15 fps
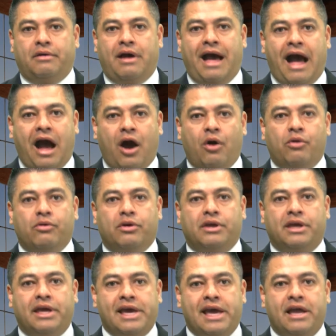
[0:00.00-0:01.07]
how
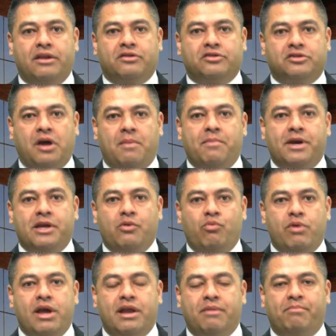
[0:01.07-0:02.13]
can somebody
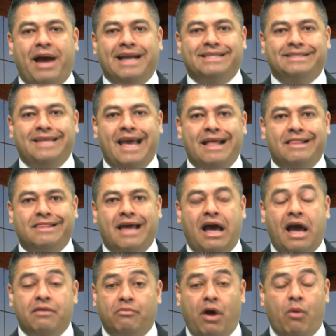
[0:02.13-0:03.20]
win by
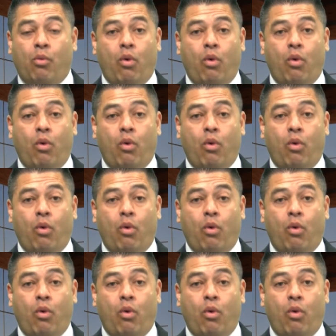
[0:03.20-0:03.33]
10,000,